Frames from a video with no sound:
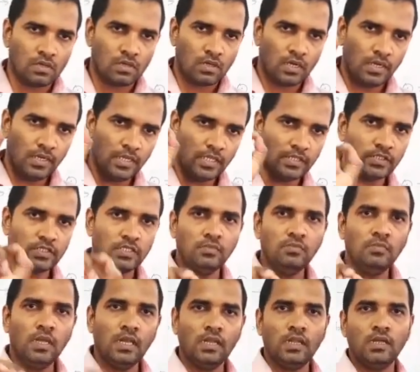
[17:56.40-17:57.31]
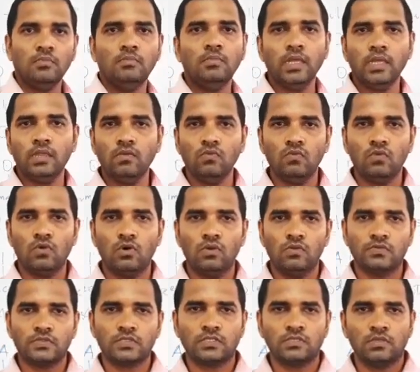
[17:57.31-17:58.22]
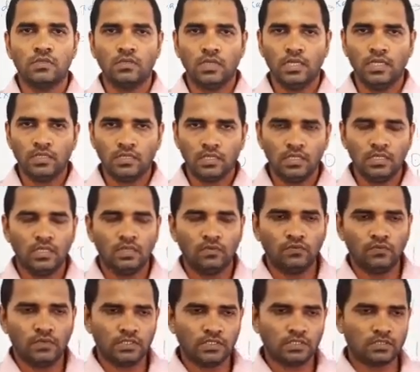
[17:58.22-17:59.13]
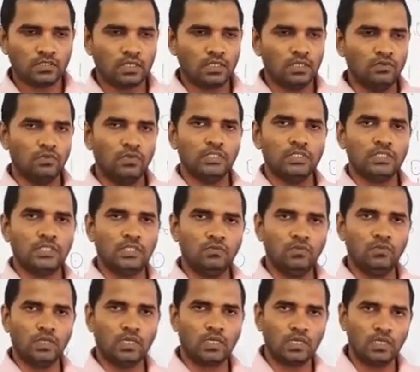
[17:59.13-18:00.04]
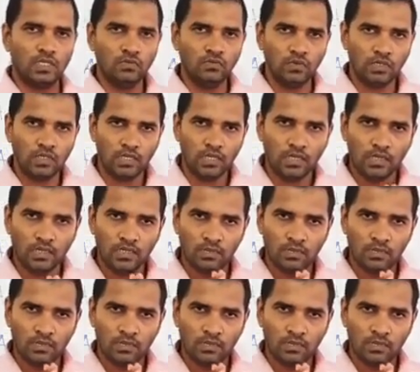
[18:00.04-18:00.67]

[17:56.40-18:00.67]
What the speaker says: decimal number involves, right? In the first conversion, we converted a